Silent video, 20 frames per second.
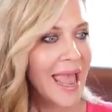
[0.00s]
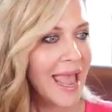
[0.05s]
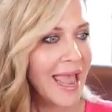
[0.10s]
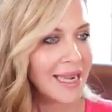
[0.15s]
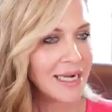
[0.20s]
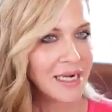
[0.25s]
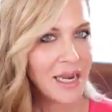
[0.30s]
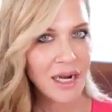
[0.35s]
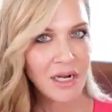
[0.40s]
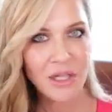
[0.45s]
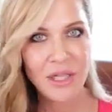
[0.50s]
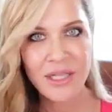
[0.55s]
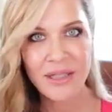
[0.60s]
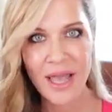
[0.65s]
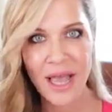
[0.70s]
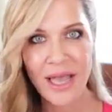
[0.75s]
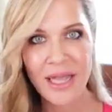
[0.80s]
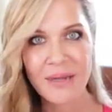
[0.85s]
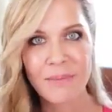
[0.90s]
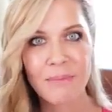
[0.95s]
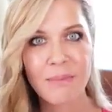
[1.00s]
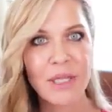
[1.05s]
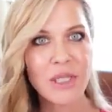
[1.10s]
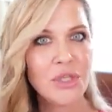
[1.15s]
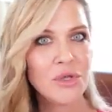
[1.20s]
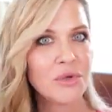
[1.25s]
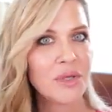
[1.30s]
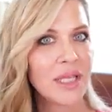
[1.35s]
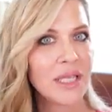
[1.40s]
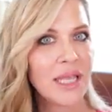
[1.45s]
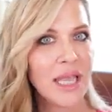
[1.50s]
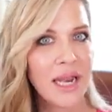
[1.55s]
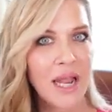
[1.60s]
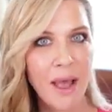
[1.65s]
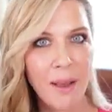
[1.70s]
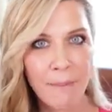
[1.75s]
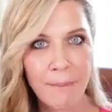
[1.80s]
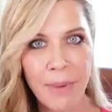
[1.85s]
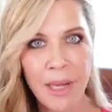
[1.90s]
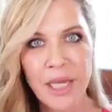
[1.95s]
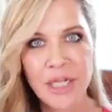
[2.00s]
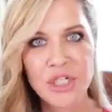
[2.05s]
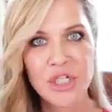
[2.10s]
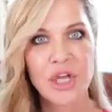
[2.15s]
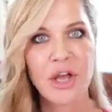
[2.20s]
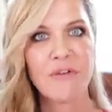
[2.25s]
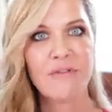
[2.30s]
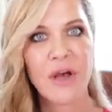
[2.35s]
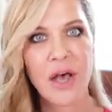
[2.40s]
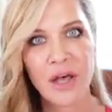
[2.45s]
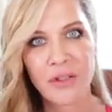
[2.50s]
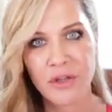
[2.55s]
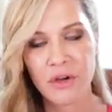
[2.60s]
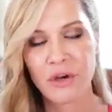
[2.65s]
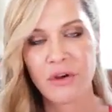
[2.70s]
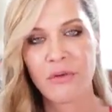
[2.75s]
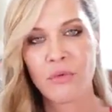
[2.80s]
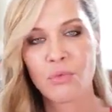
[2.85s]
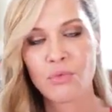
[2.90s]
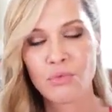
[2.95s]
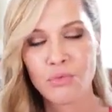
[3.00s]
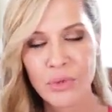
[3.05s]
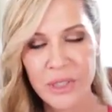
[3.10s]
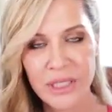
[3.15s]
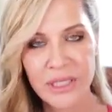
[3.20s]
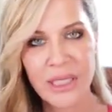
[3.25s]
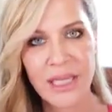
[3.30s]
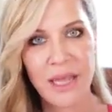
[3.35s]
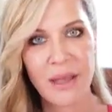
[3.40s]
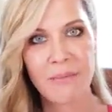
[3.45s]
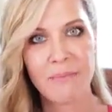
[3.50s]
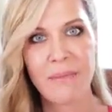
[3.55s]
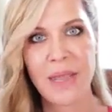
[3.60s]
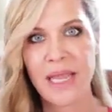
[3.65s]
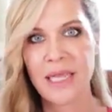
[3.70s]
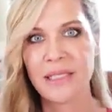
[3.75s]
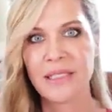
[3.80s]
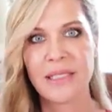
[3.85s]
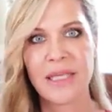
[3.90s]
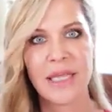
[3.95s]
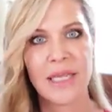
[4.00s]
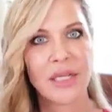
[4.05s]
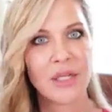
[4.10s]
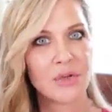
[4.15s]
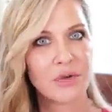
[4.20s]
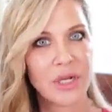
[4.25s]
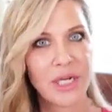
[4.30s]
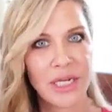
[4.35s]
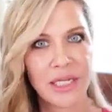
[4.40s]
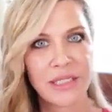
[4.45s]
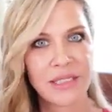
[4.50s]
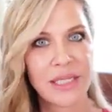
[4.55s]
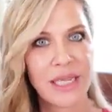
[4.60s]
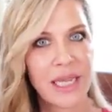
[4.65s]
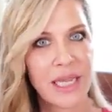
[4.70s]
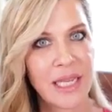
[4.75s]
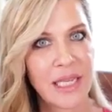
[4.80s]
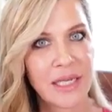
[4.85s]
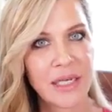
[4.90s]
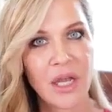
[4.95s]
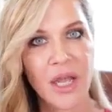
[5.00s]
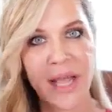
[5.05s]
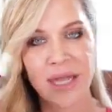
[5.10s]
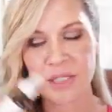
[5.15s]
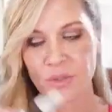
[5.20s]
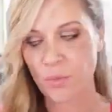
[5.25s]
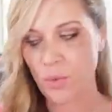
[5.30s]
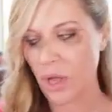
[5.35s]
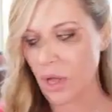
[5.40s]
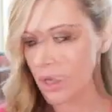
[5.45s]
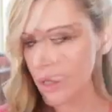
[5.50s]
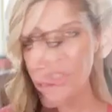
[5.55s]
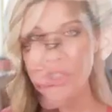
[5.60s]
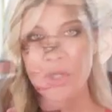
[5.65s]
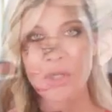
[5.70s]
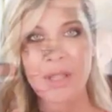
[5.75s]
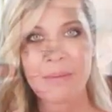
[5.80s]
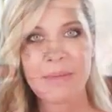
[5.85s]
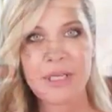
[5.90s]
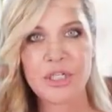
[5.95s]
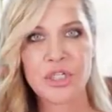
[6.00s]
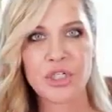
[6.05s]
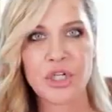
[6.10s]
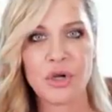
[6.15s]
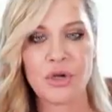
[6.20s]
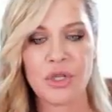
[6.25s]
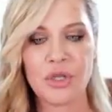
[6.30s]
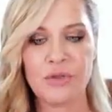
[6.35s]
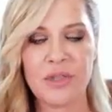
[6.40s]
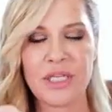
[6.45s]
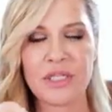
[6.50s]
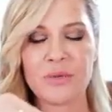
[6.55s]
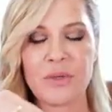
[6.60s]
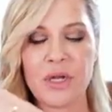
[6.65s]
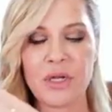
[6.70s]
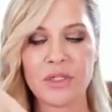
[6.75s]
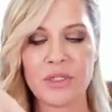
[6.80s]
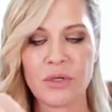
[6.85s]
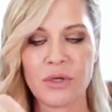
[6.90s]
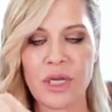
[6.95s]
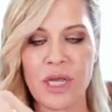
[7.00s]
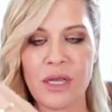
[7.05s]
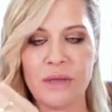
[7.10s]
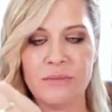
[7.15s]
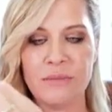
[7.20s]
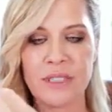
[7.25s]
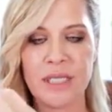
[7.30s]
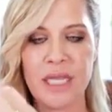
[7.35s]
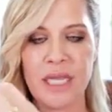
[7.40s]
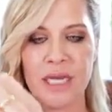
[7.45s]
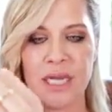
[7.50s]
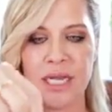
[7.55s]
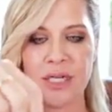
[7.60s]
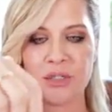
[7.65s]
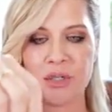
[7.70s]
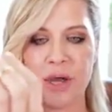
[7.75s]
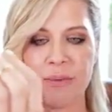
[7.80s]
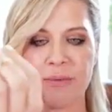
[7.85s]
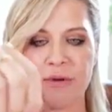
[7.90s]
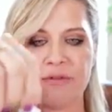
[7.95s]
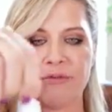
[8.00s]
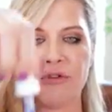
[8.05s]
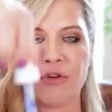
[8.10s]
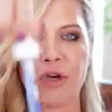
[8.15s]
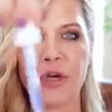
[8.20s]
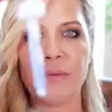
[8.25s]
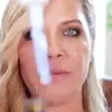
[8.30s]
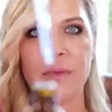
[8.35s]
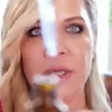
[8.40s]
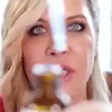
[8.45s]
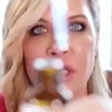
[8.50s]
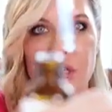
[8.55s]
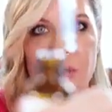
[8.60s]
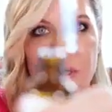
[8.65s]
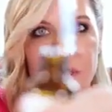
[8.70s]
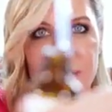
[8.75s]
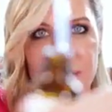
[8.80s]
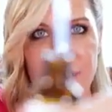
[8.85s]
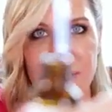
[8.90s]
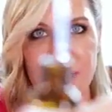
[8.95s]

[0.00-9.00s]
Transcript: And not only that, but you can get a bunch of other really amazing ingredients in as well. So let me show you. This one also comes in a dropper form. You can